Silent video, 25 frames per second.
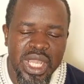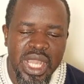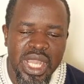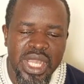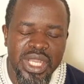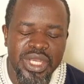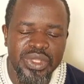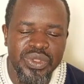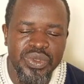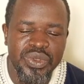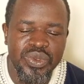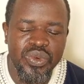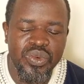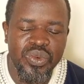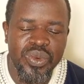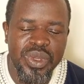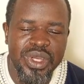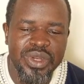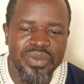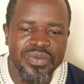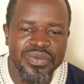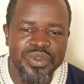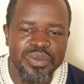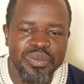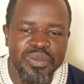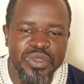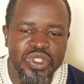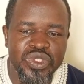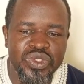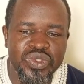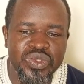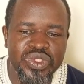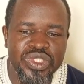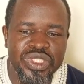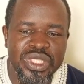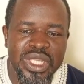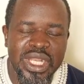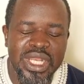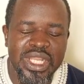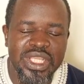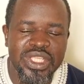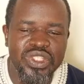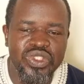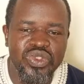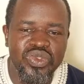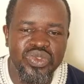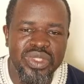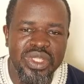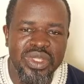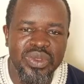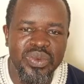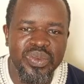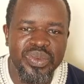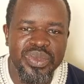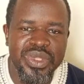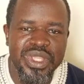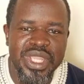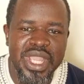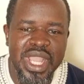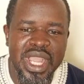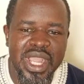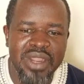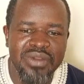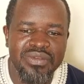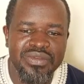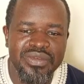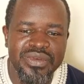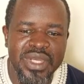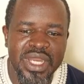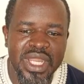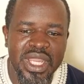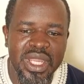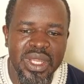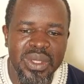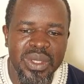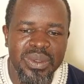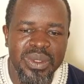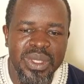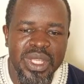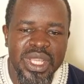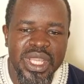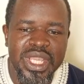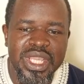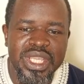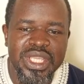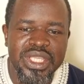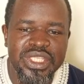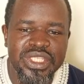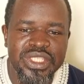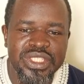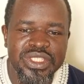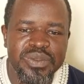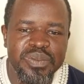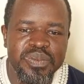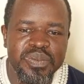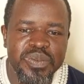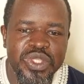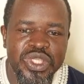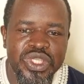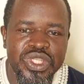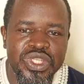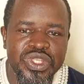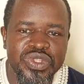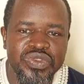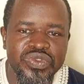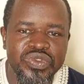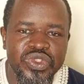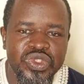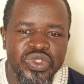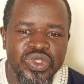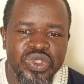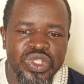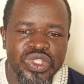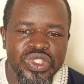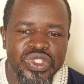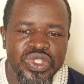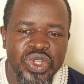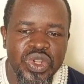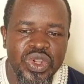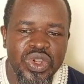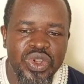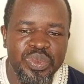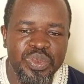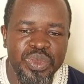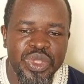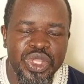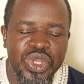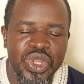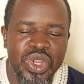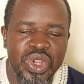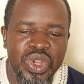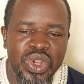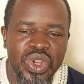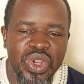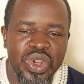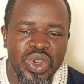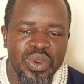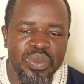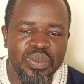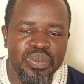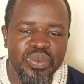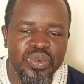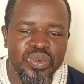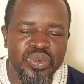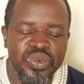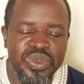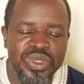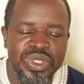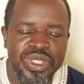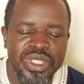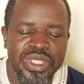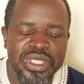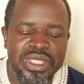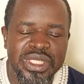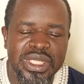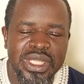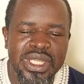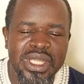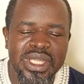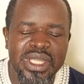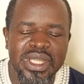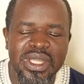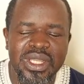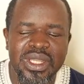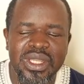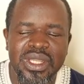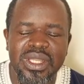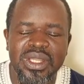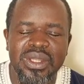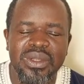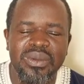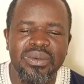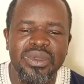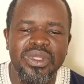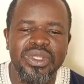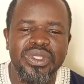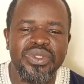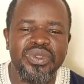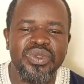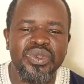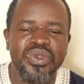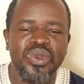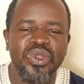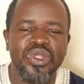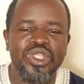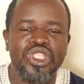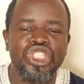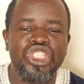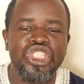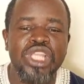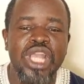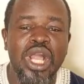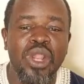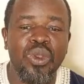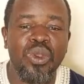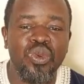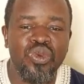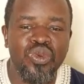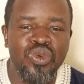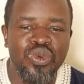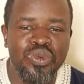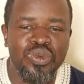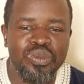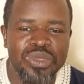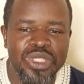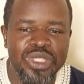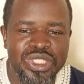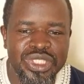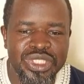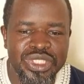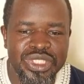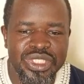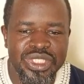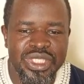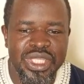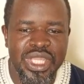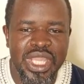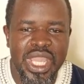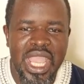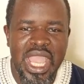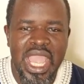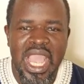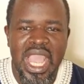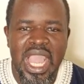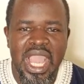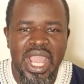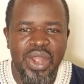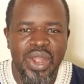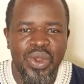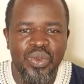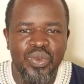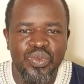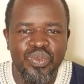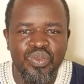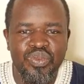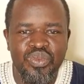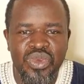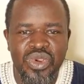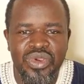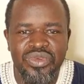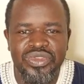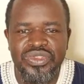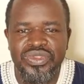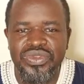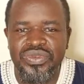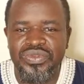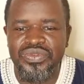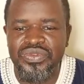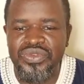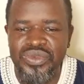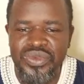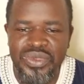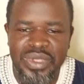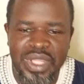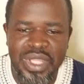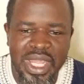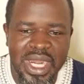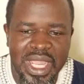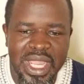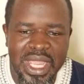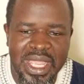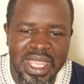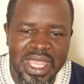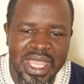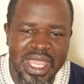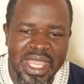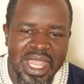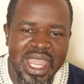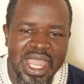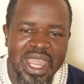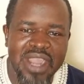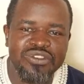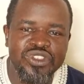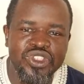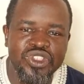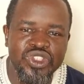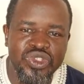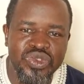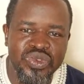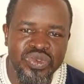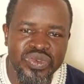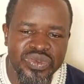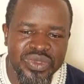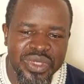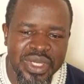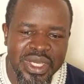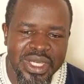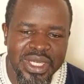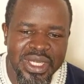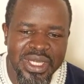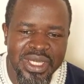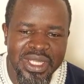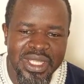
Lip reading: And one of the major challenges that we have now is individuals coming up with what do you call childhood obesity. I know most of you that are here have children.